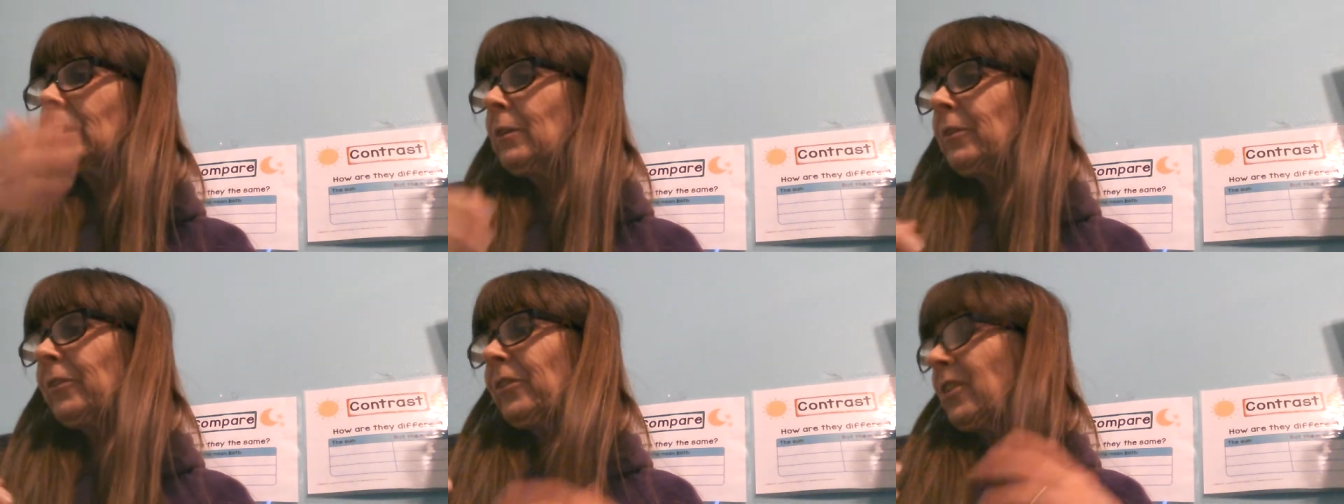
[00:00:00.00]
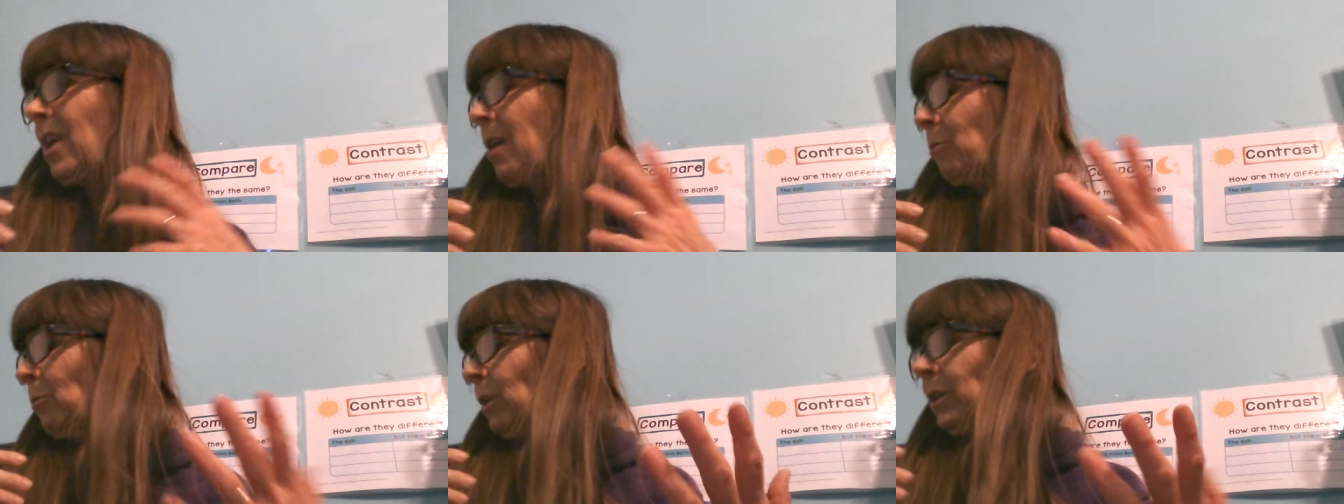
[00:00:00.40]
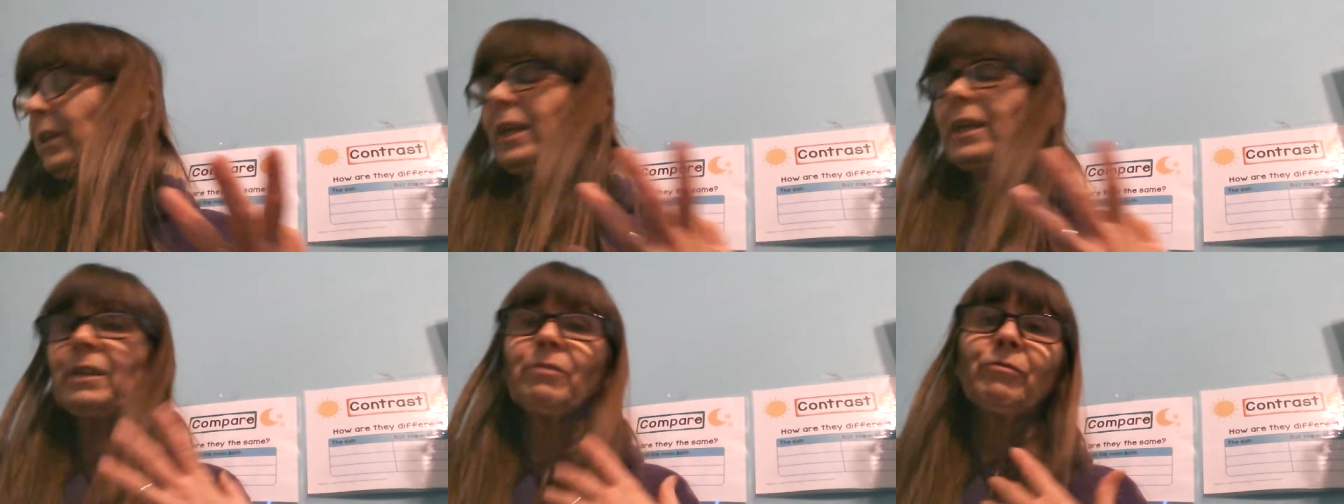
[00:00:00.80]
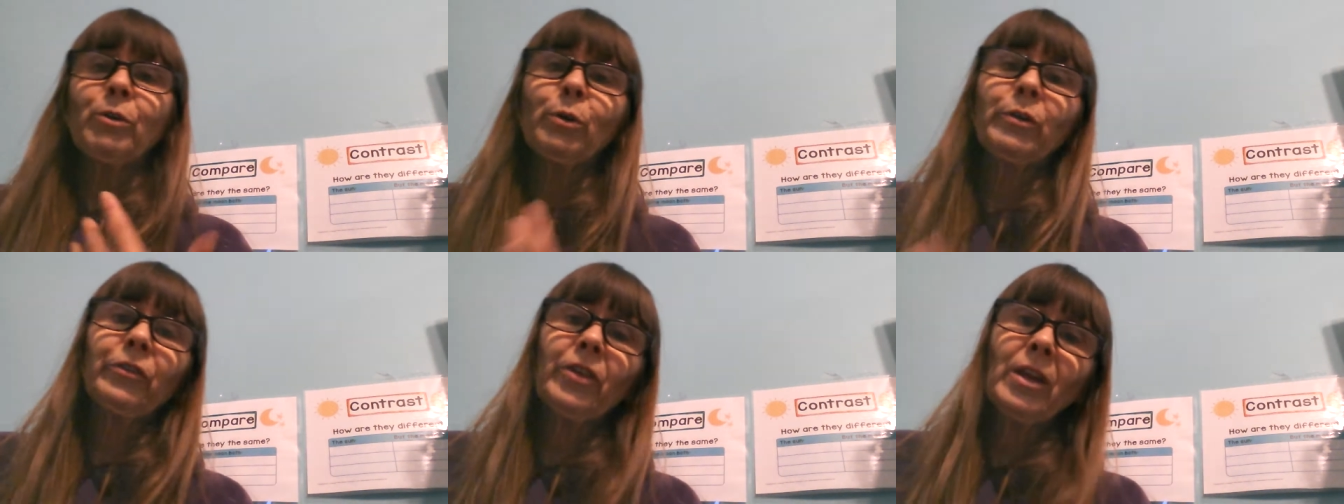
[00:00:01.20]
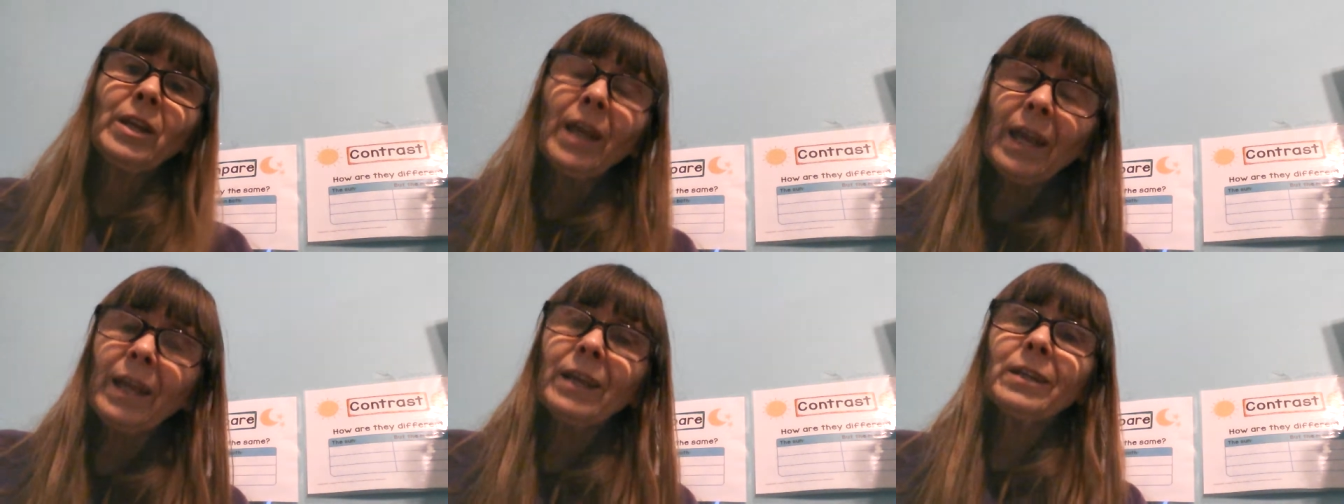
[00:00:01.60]
There's not really any focus on
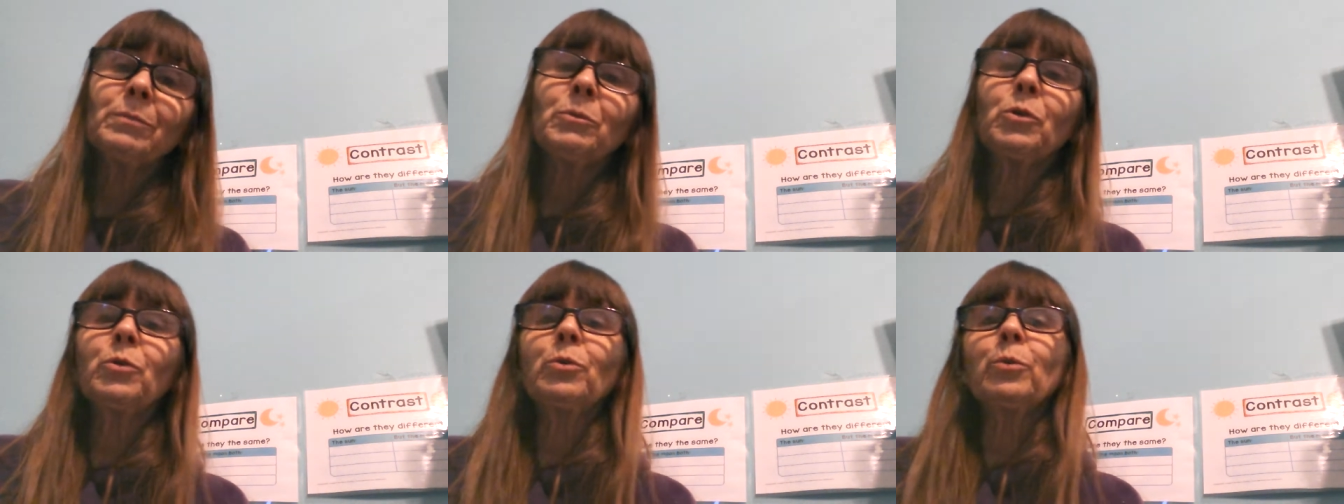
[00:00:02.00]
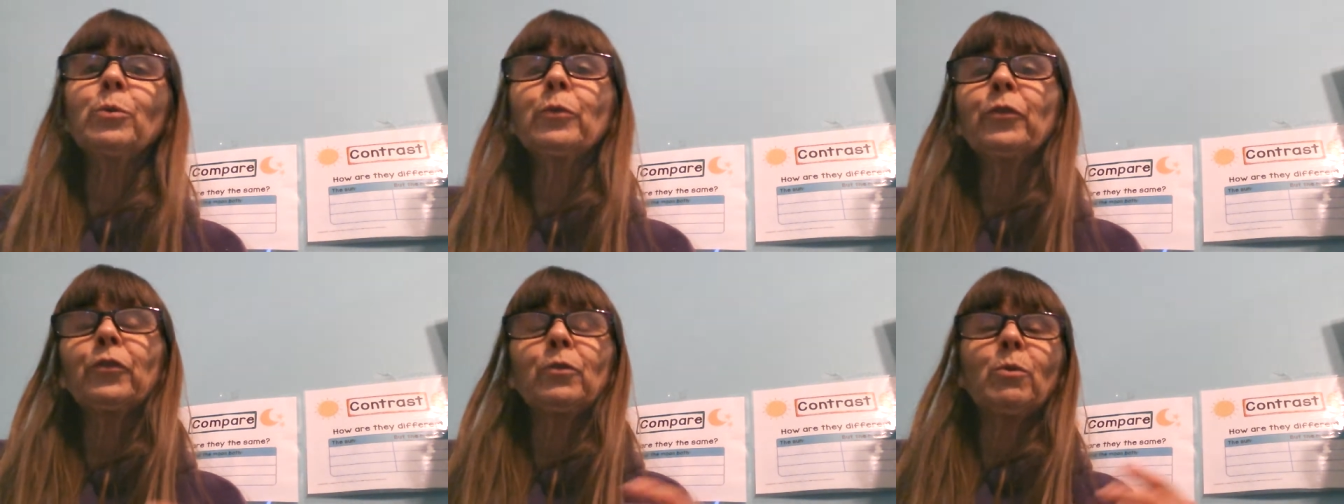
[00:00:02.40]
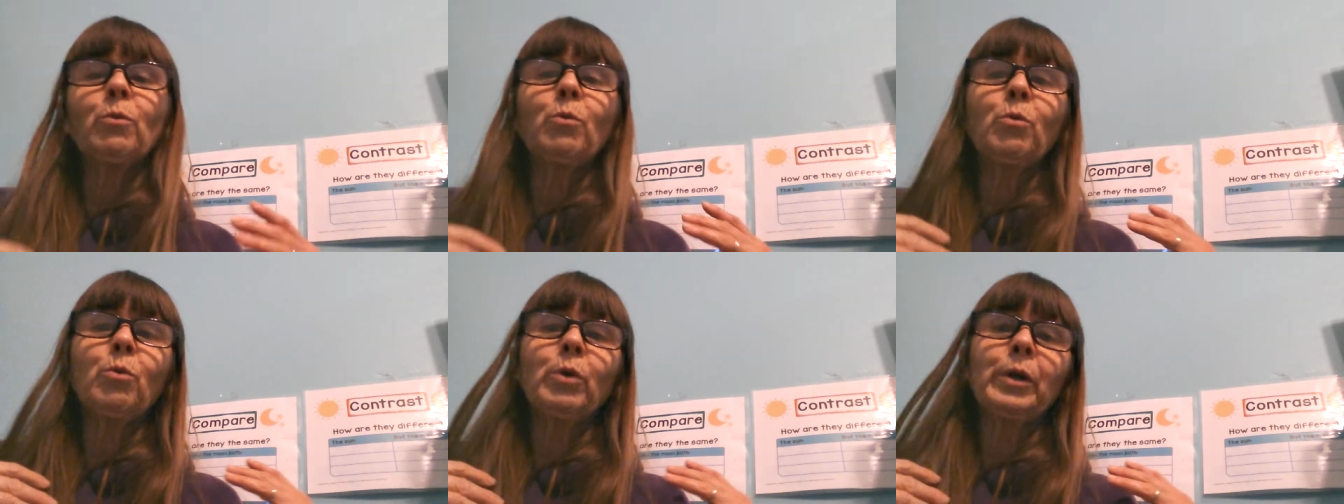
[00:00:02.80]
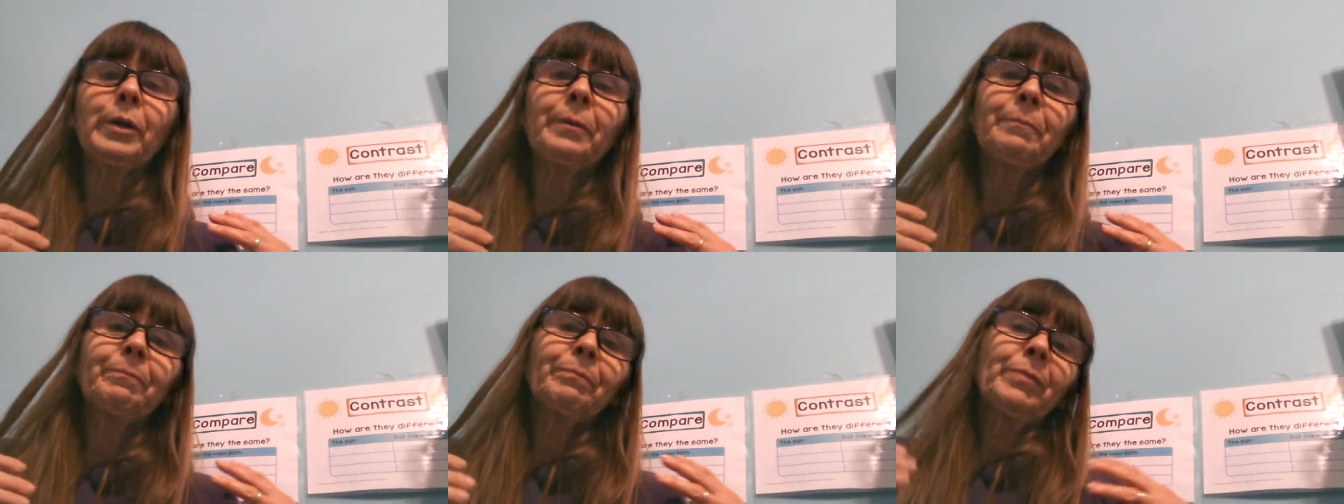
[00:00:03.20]
animals or